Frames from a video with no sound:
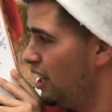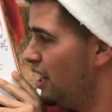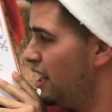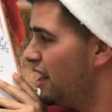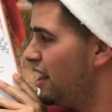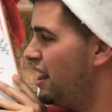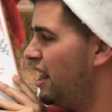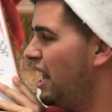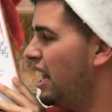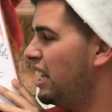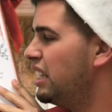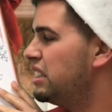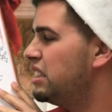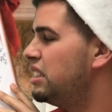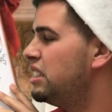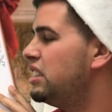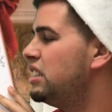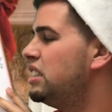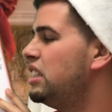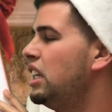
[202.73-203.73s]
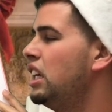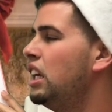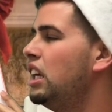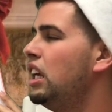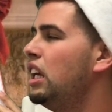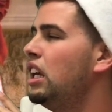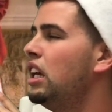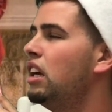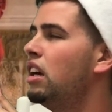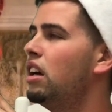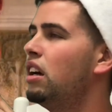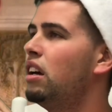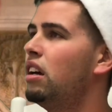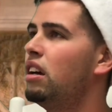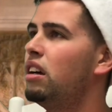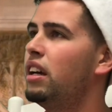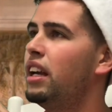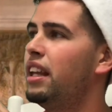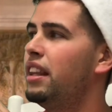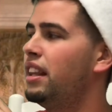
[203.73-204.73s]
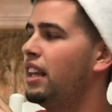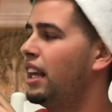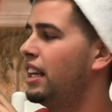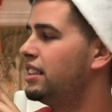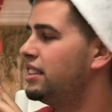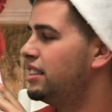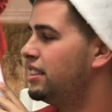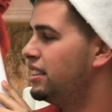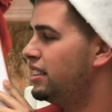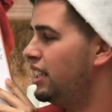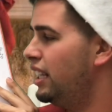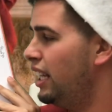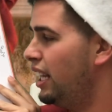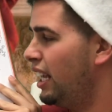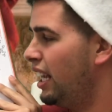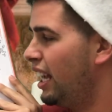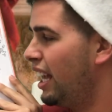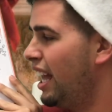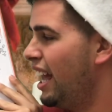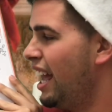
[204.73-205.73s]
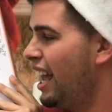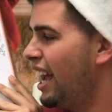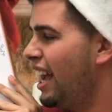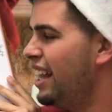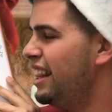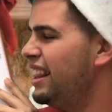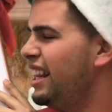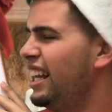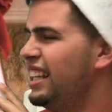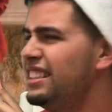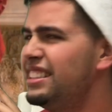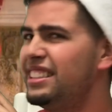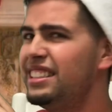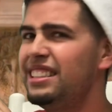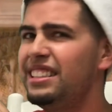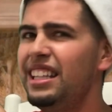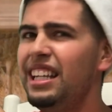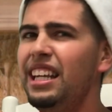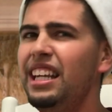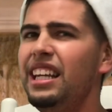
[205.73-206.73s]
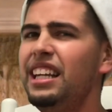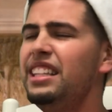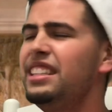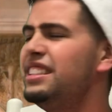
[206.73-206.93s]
They'd sing, and they'd sing, and they'd sing.